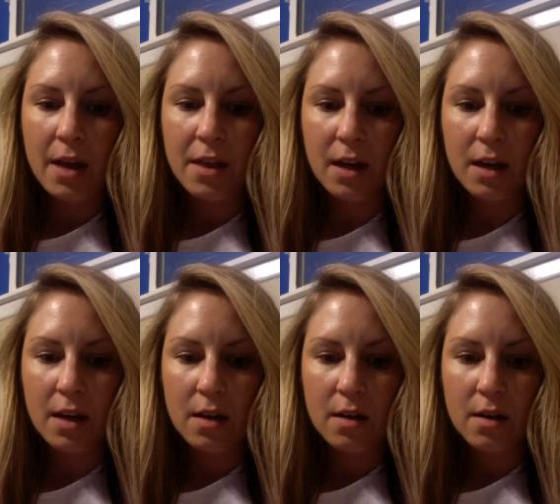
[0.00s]

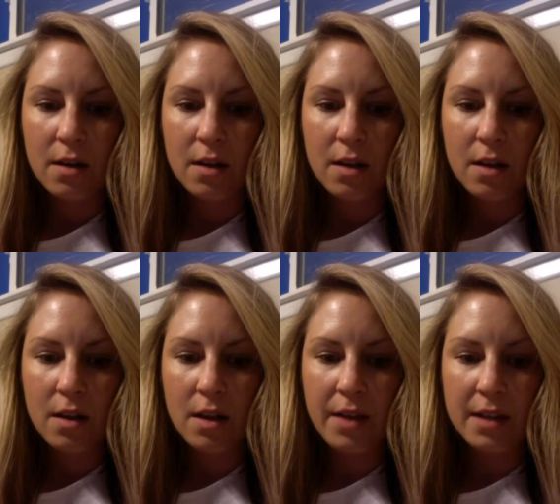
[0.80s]
think
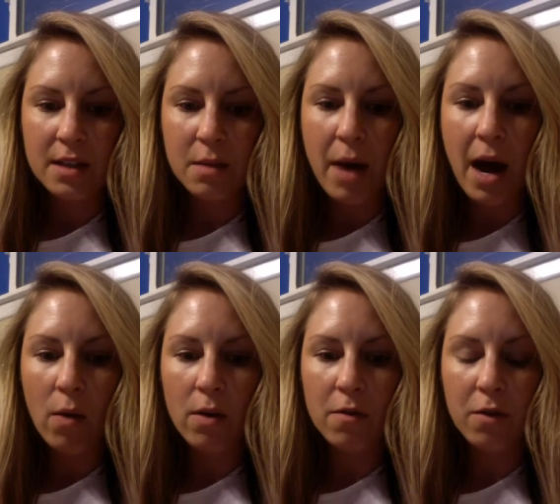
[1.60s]
that that's a
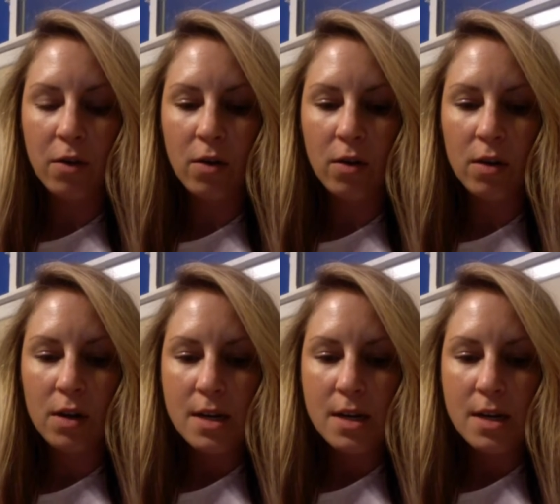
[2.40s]
powerful